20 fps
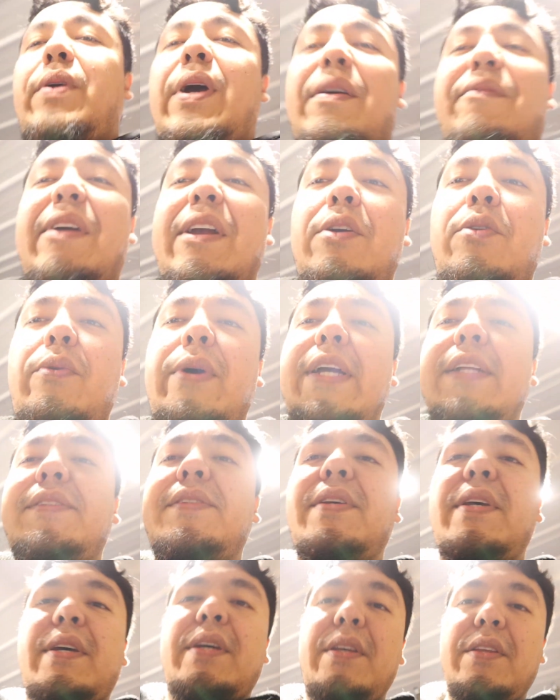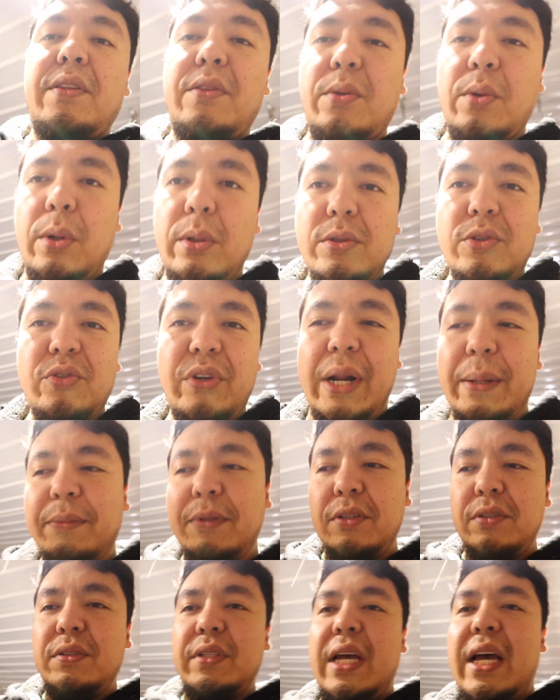have ankle weights, strap
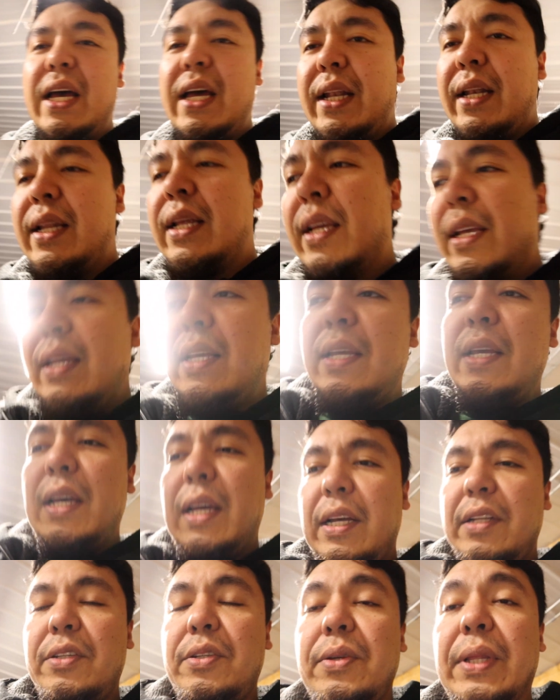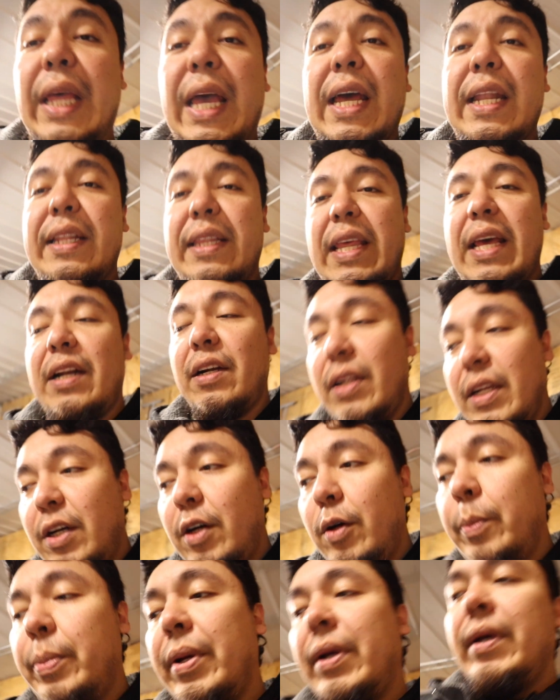those on. Do that. That'll
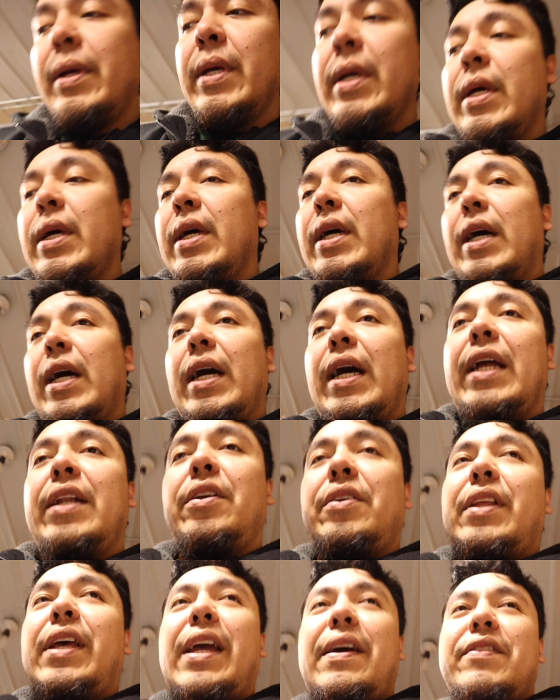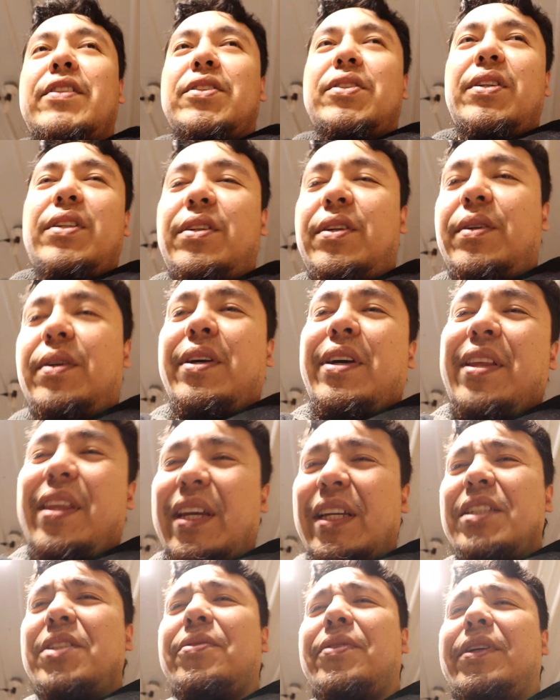help. I know they have those little
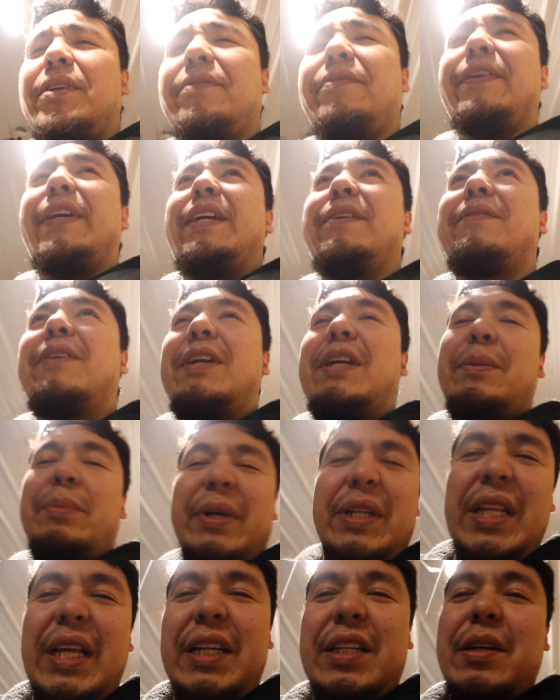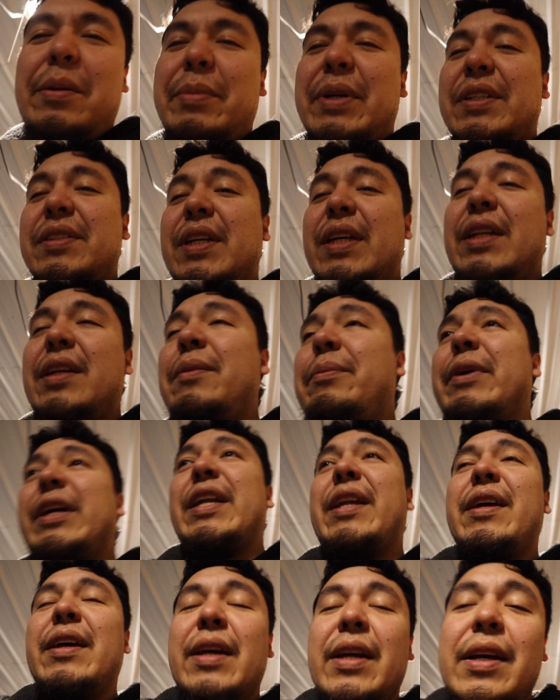things for your feet where you can put like dumbbells on there,
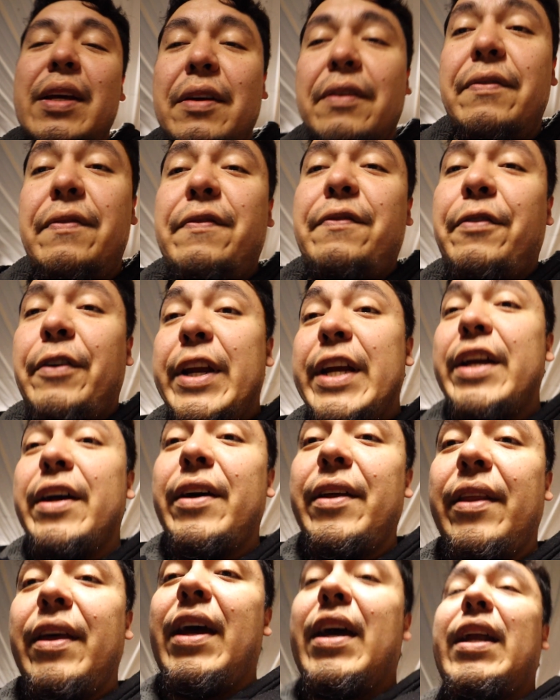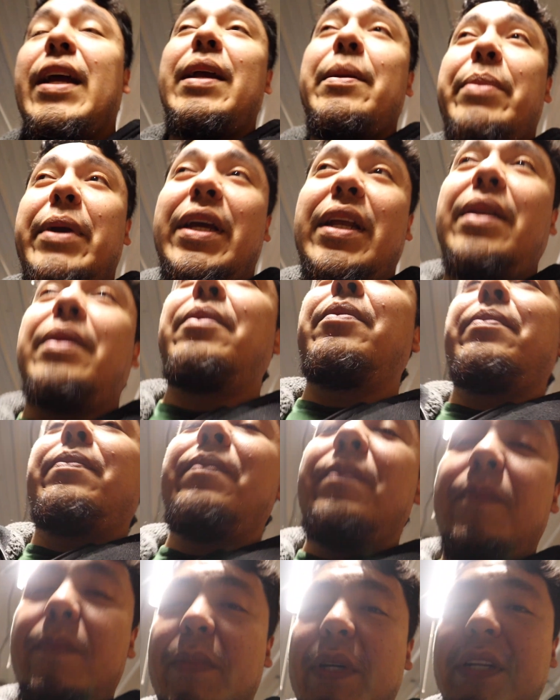but freak all that. I ain't paying no
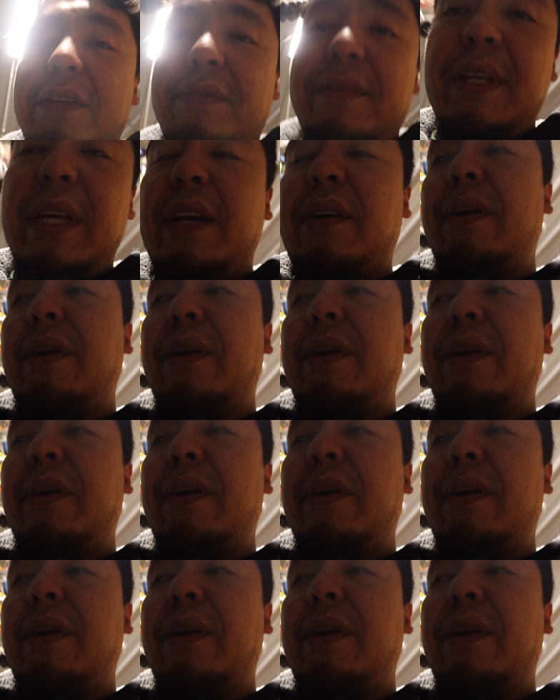money for that